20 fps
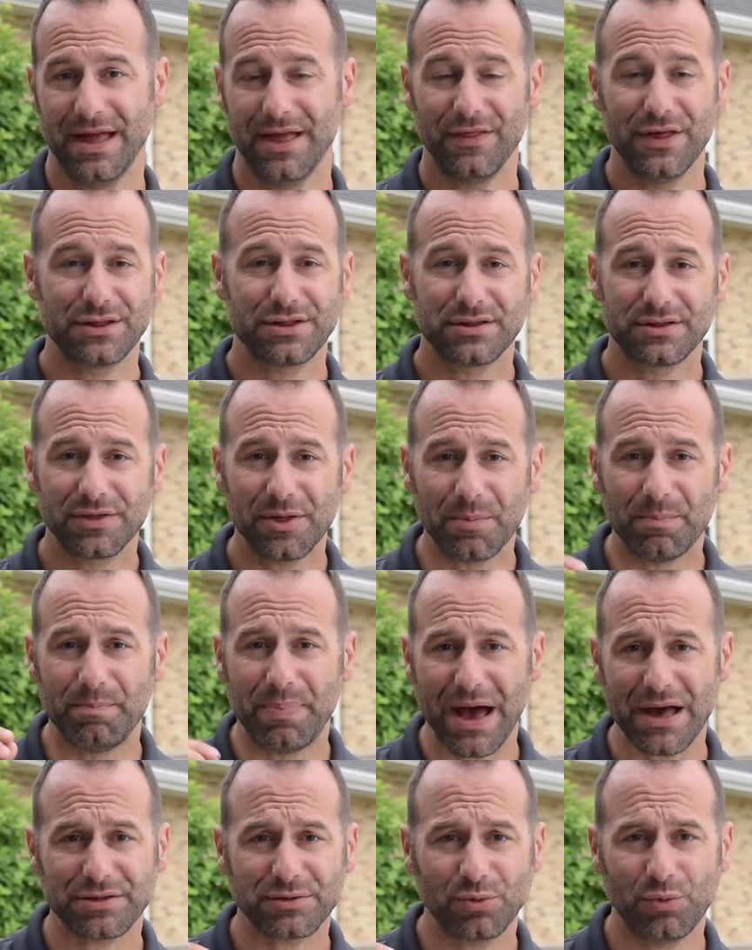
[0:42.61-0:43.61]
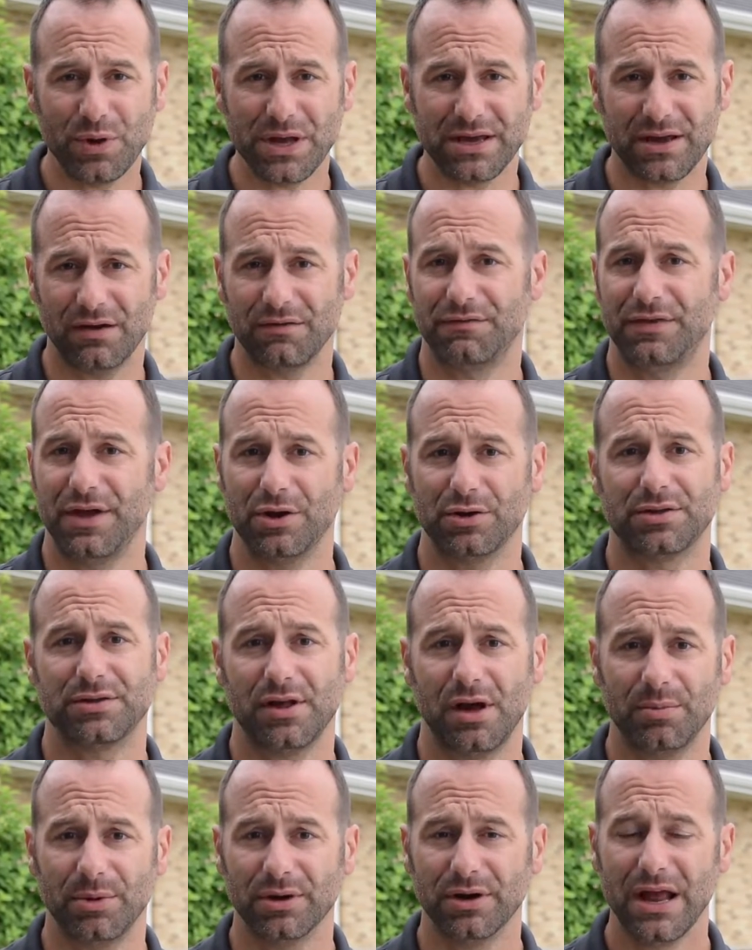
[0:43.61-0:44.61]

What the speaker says: This is the best week of their summer.